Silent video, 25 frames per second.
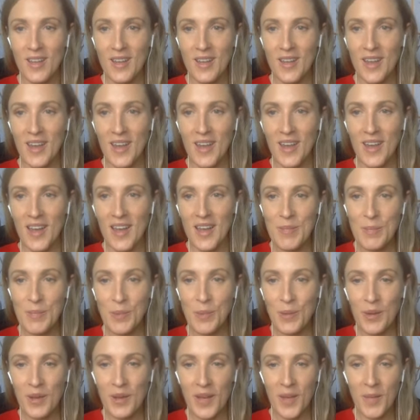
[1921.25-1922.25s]
Yeah,
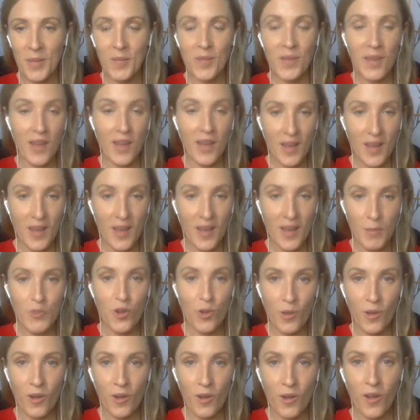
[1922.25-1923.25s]
I'm
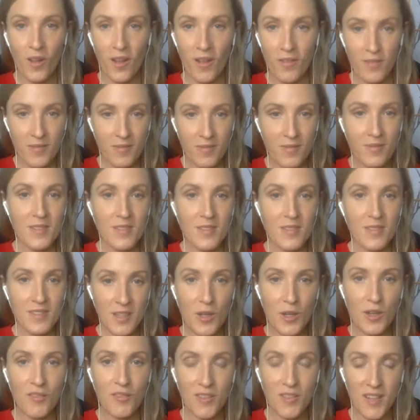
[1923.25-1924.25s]
sure we all have
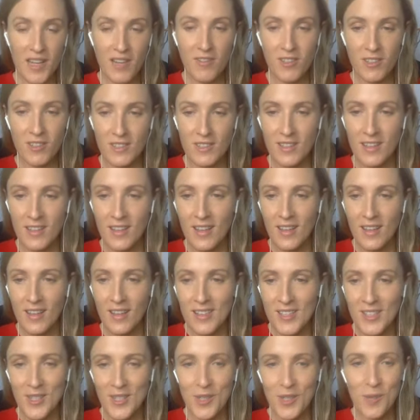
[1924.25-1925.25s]
similar flavors
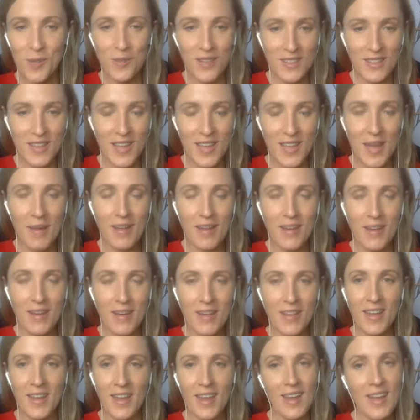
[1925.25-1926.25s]
to the same kind of
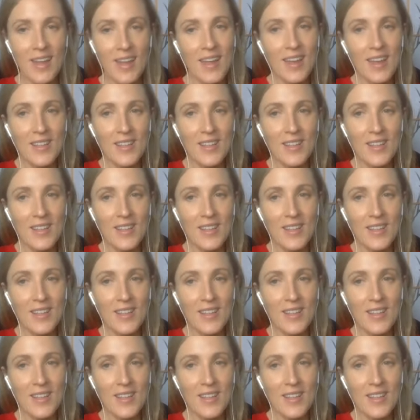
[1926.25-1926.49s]
thing.